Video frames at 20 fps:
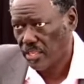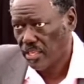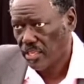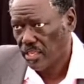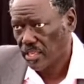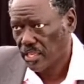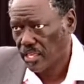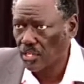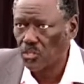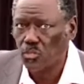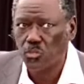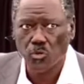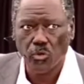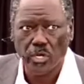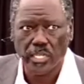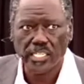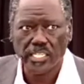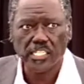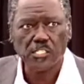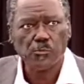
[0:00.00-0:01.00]
can do
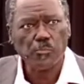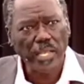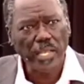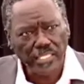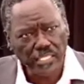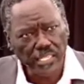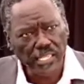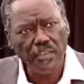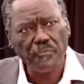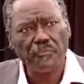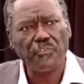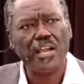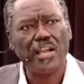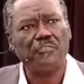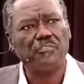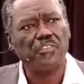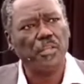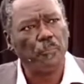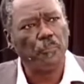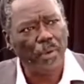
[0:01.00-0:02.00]
it, especially if you have
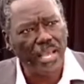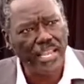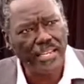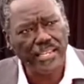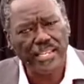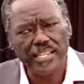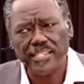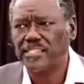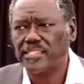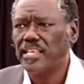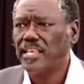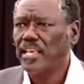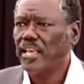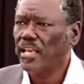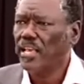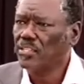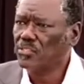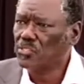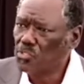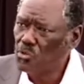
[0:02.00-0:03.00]
dependents
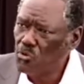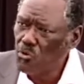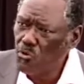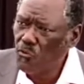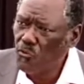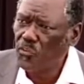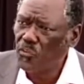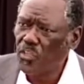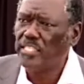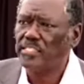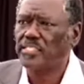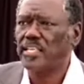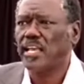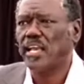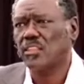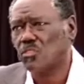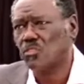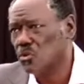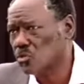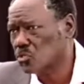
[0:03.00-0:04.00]
and school fees
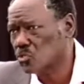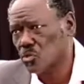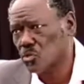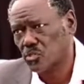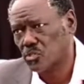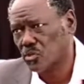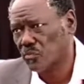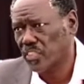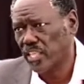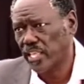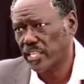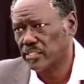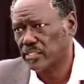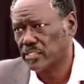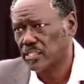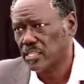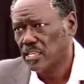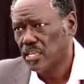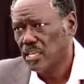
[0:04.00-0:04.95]
and those sorts of things.